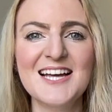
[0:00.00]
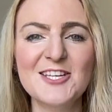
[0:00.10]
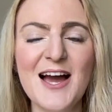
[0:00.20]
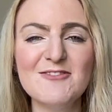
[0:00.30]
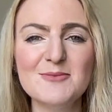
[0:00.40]

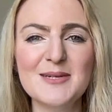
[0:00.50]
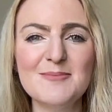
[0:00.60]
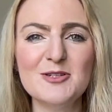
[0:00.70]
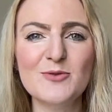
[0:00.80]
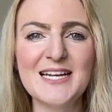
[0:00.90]
You have to be
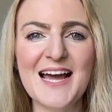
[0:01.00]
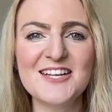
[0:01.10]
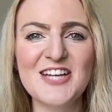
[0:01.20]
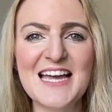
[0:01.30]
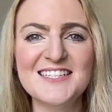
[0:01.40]
between
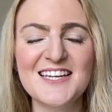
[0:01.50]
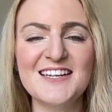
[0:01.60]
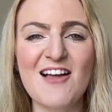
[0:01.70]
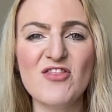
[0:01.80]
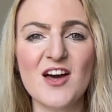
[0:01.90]
age
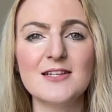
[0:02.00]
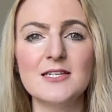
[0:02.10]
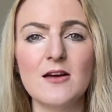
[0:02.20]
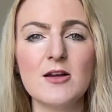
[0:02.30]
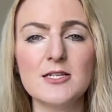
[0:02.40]
18 and
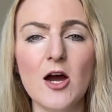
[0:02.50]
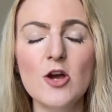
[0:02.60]
39 to